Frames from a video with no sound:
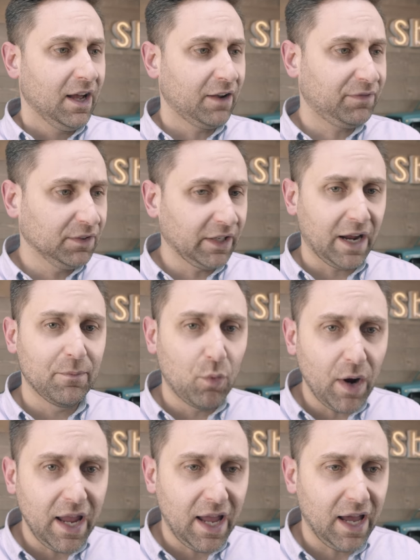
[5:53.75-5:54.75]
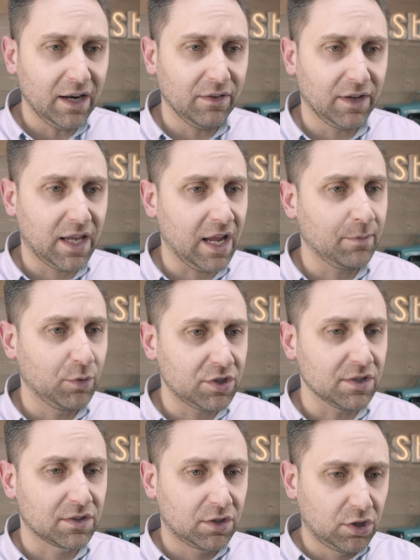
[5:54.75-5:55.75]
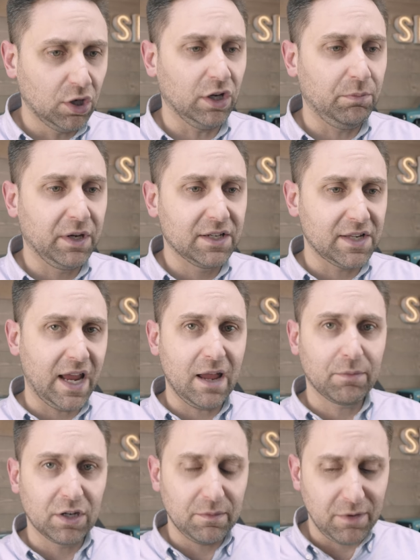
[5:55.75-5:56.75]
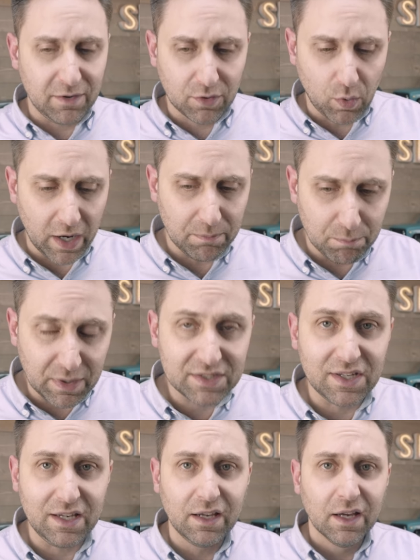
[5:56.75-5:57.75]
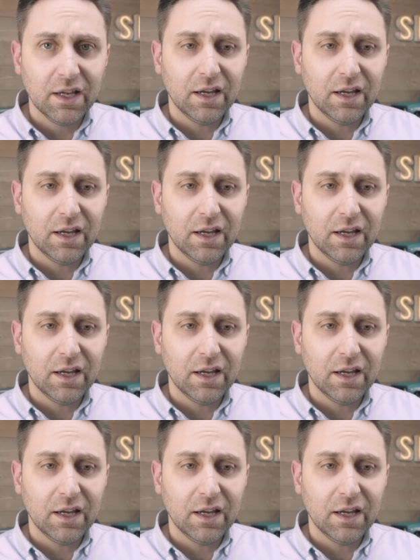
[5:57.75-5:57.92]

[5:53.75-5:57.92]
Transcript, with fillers: I feel like I'm way ahead of the game, which is good because I am going to be quite busy